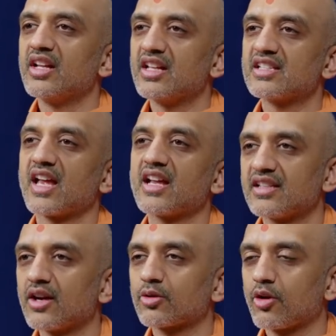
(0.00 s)
He sat
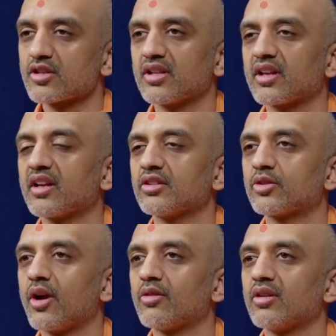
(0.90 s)
down cross legged on the
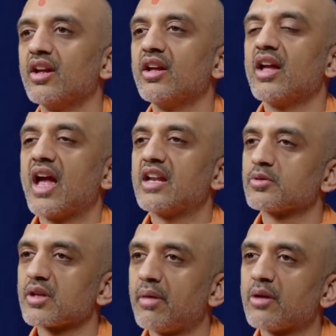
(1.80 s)
ground and he
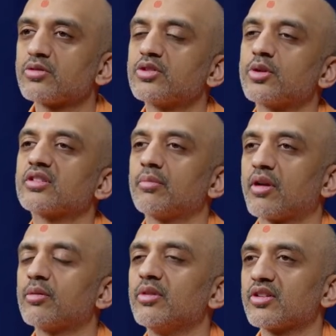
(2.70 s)
was about to drink the
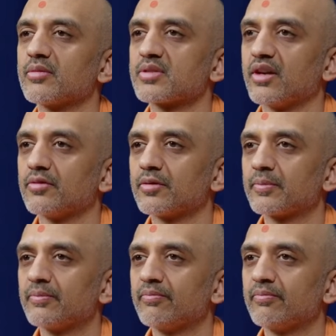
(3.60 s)
buttermilk himself.